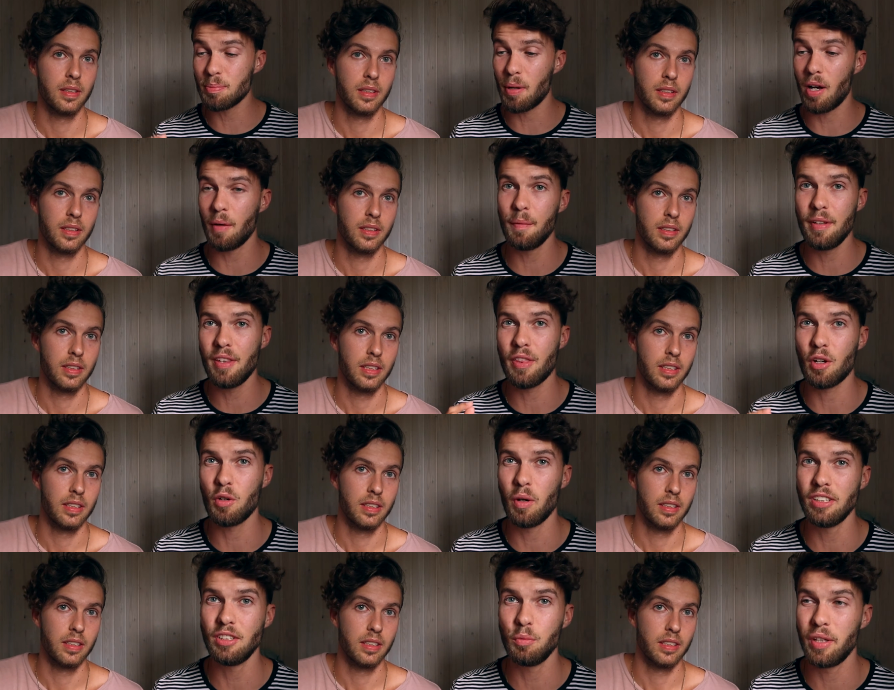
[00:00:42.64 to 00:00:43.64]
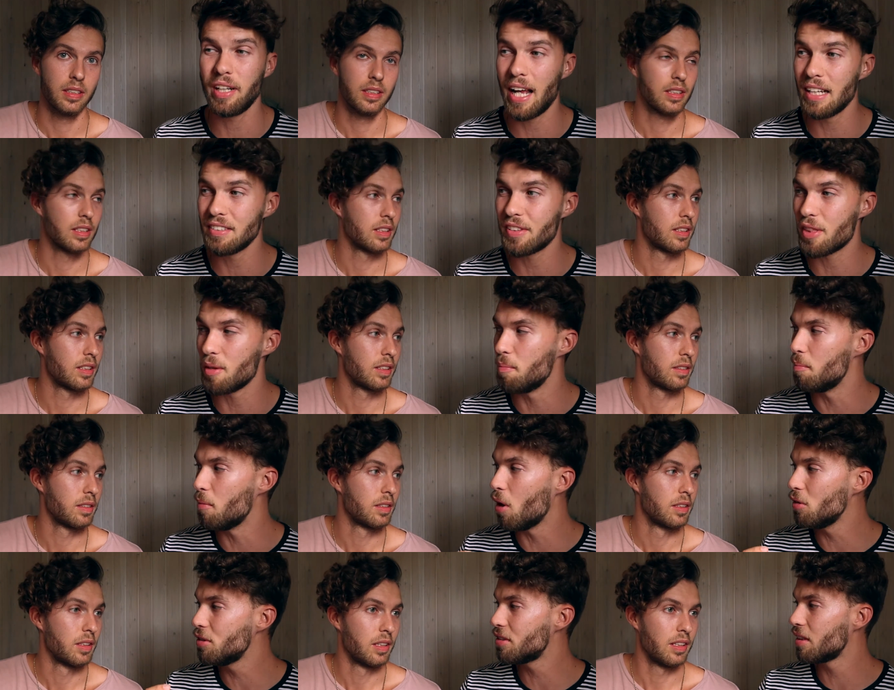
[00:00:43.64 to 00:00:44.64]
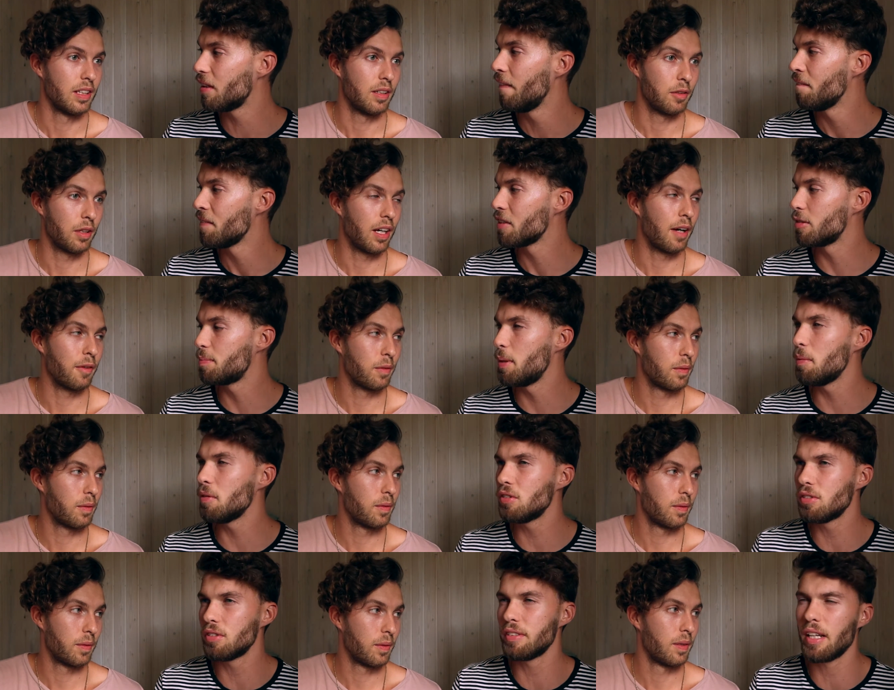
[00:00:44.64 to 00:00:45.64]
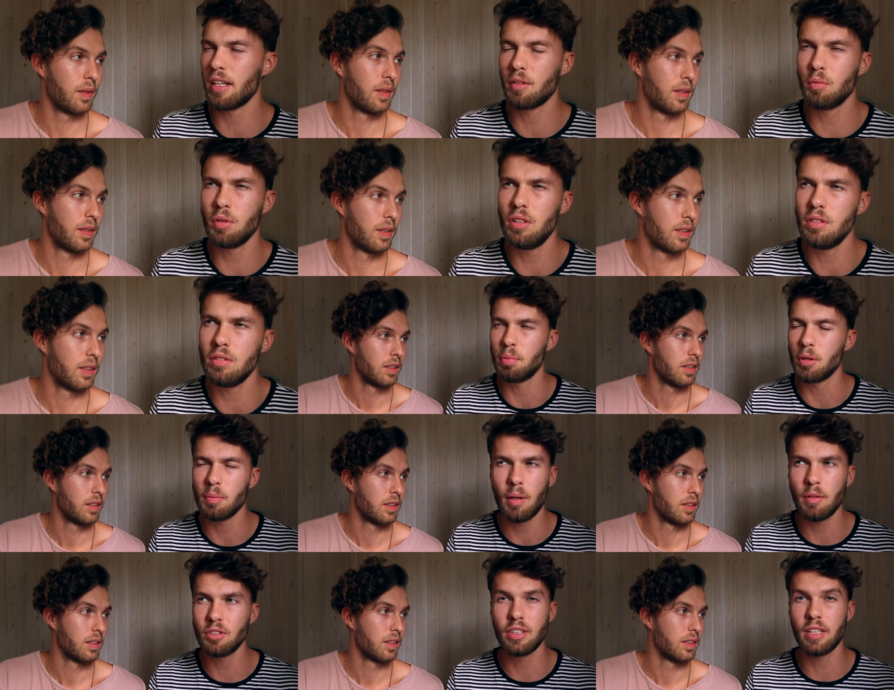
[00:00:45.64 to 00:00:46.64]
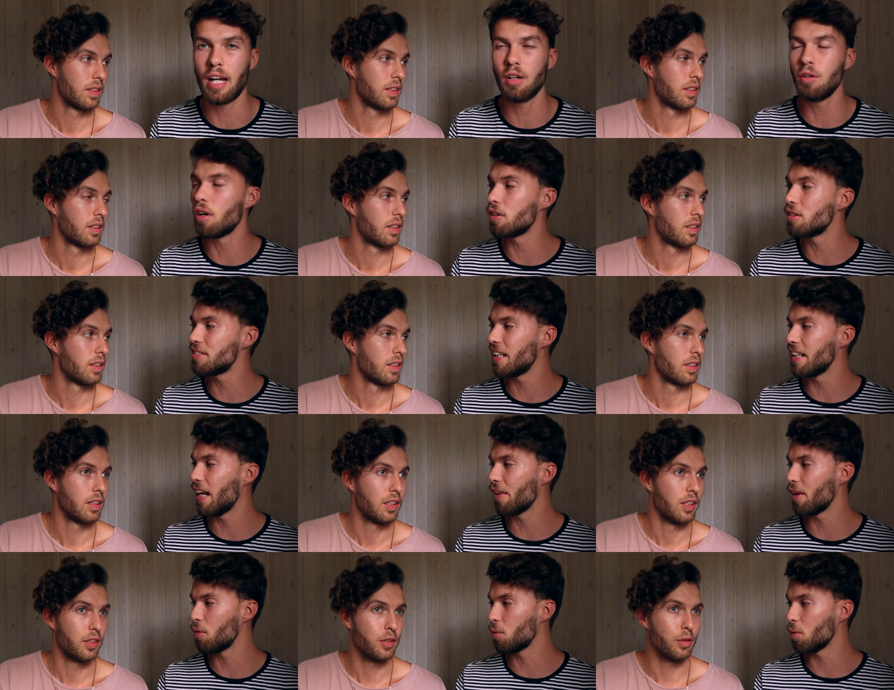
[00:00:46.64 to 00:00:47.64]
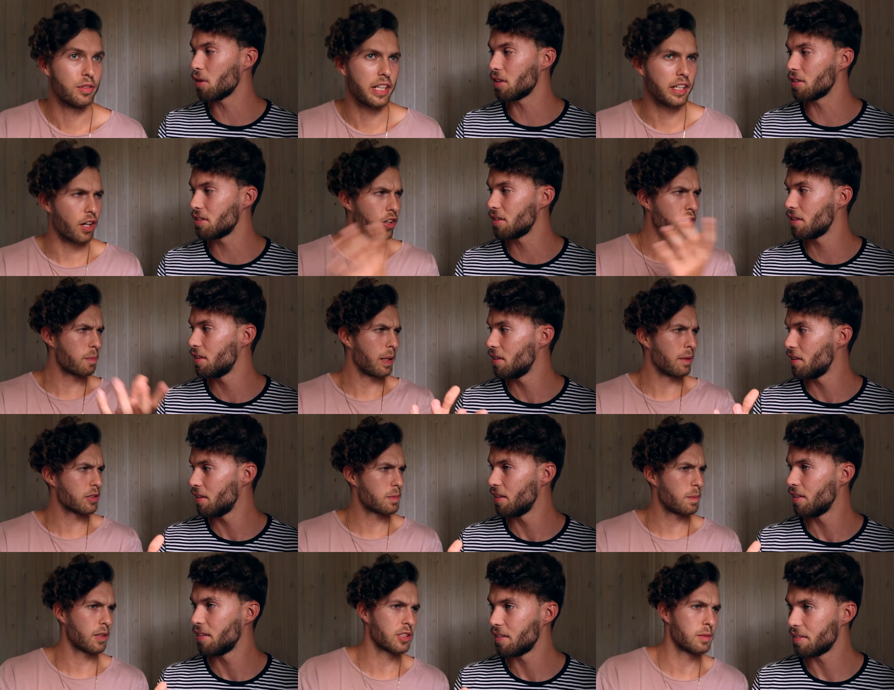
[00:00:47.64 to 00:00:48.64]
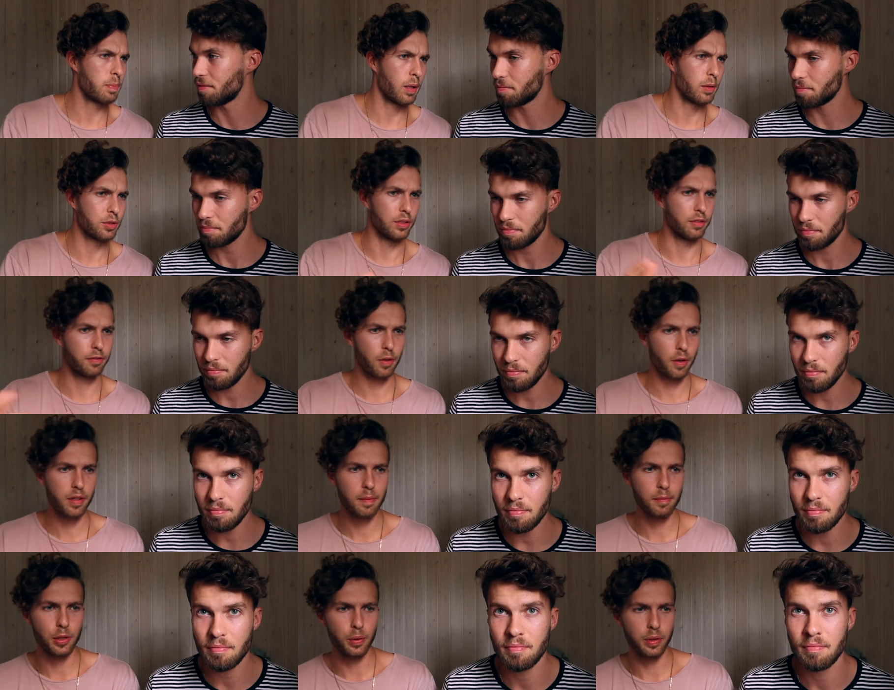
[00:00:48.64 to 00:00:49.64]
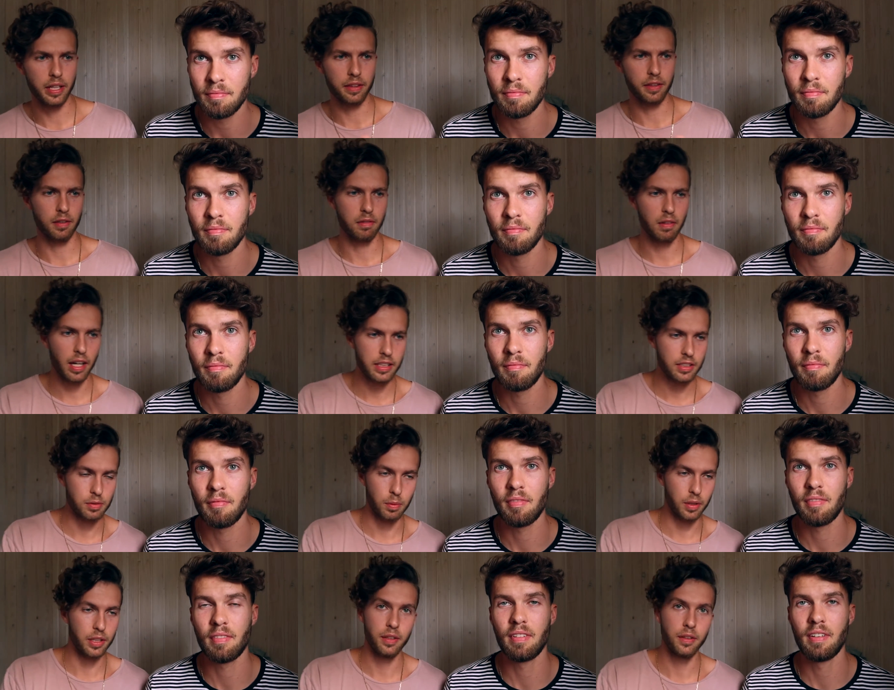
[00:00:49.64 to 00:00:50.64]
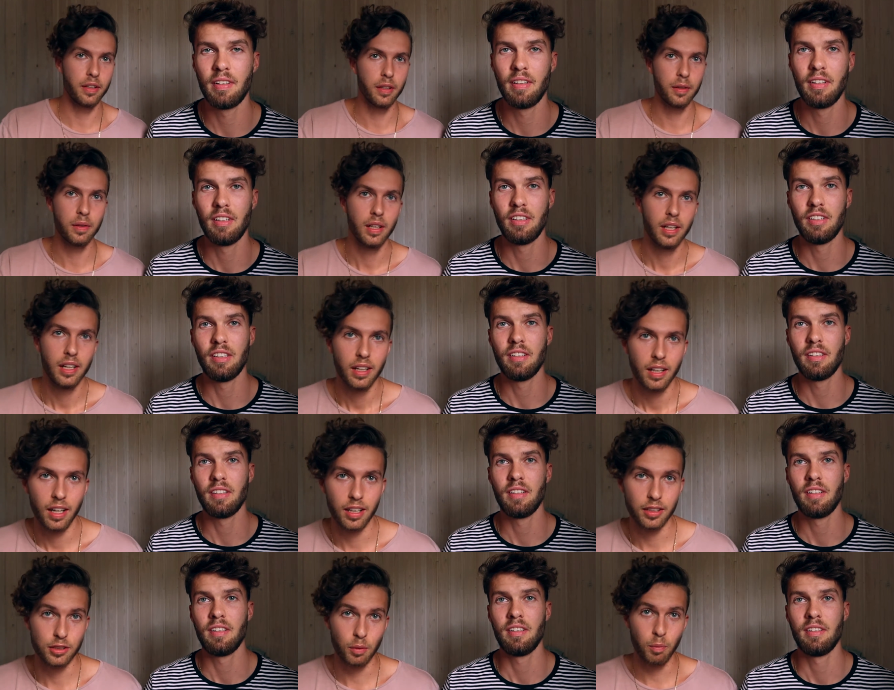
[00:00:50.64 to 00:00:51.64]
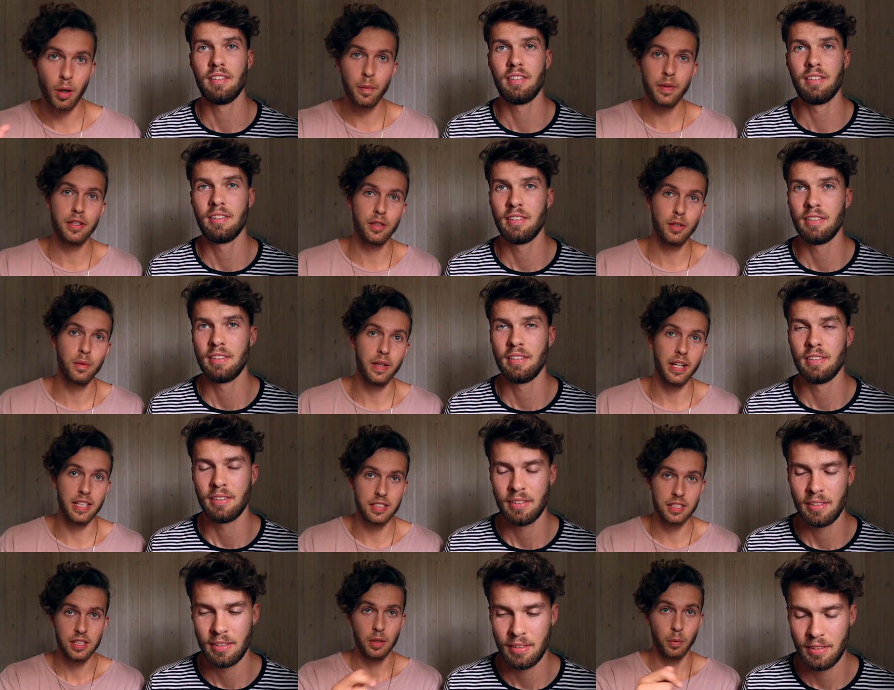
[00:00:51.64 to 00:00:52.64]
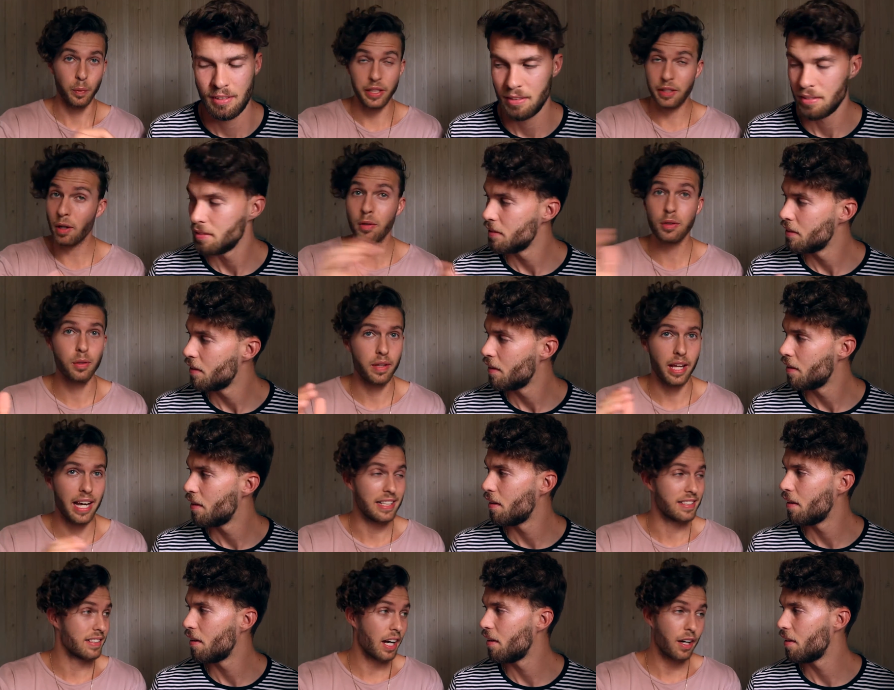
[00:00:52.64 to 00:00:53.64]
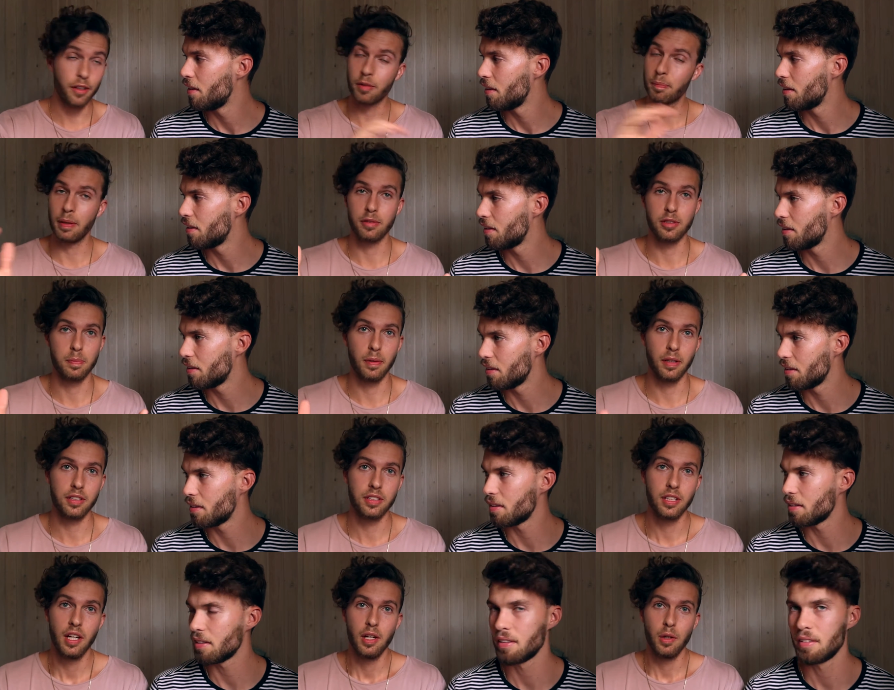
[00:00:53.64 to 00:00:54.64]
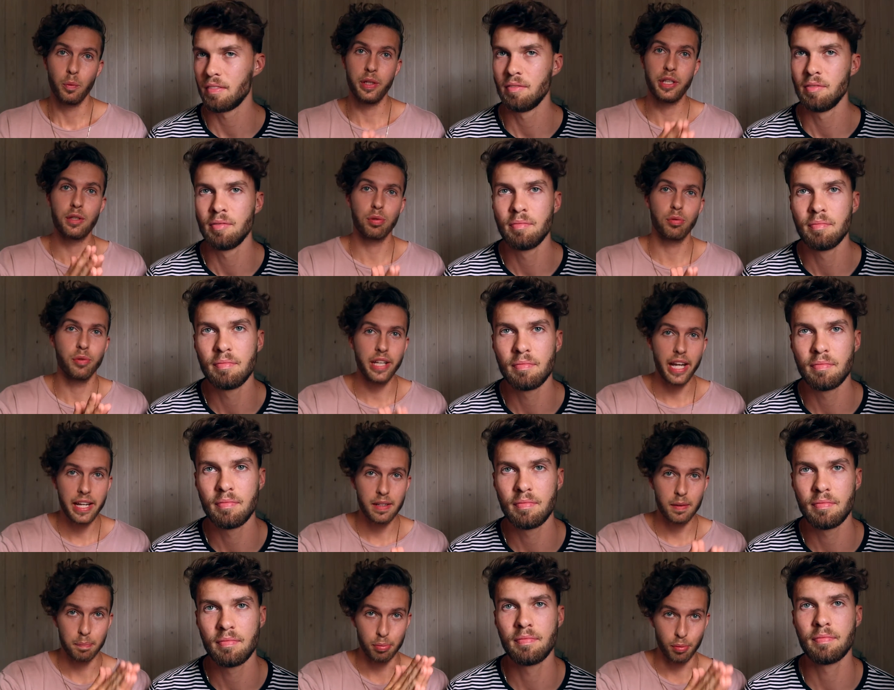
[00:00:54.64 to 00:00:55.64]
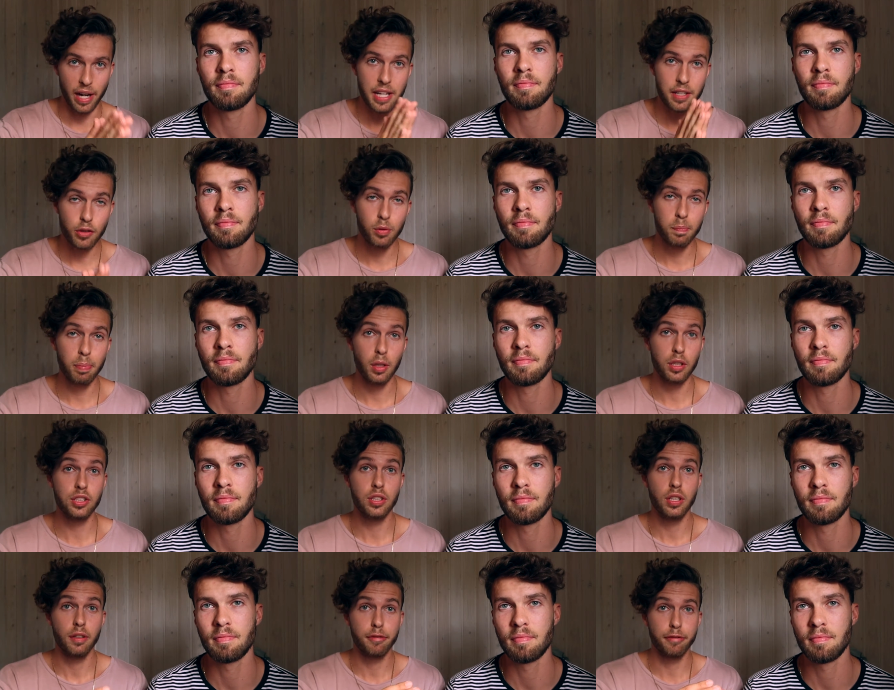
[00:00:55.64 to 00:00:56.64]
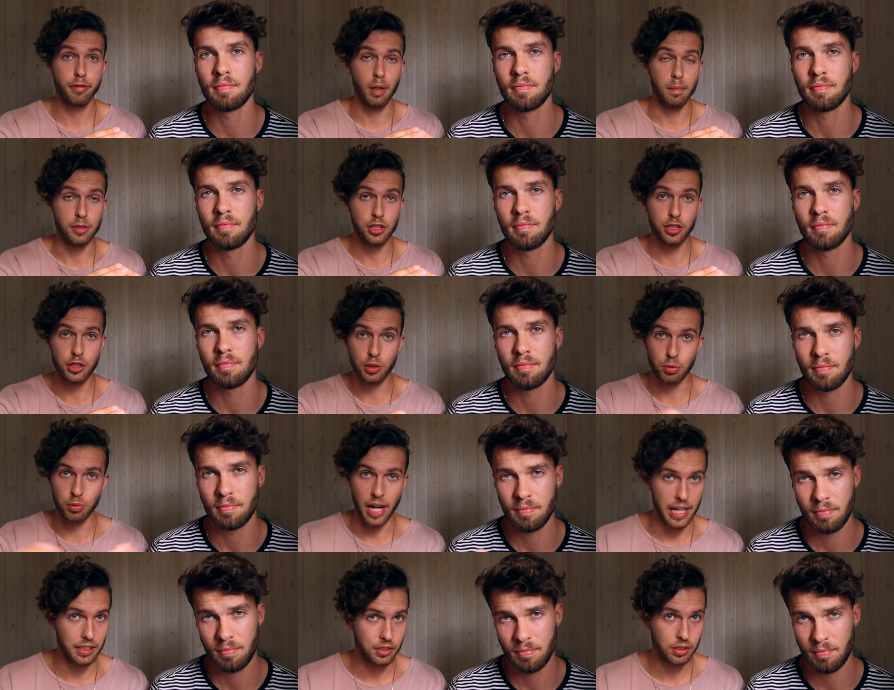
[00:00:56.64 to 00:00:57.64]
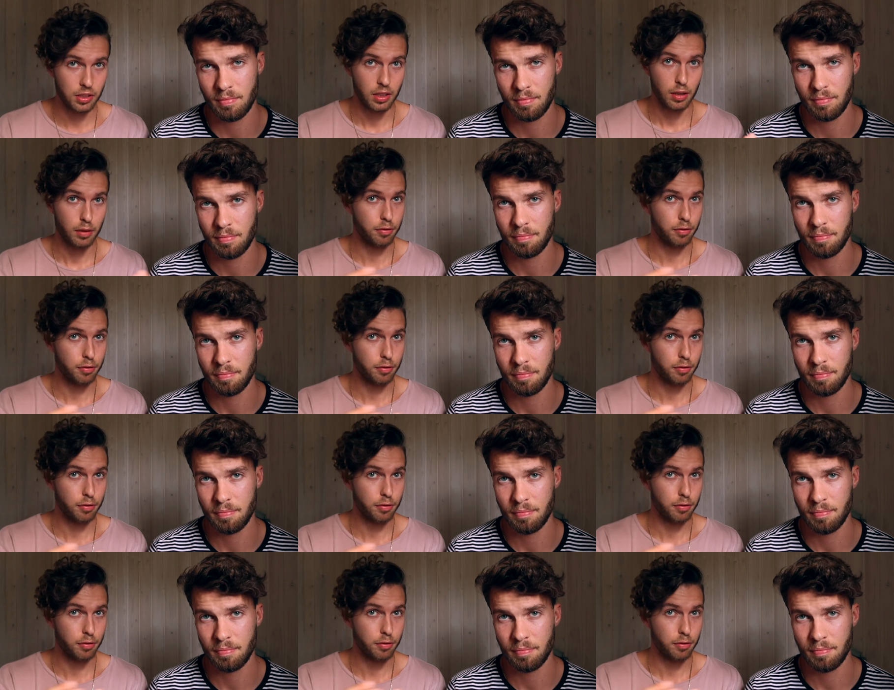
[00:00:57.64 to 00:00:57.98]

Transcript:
Speaker 1: is probably the question we'd ask the most. So people just like, what do you, book publishing? I don't understand how that works. Do you take other people's books, publish it for them? Do you get their rights? What do you do? So what we do is we don't do that. It's not other people's books. We create brand new books from scratch.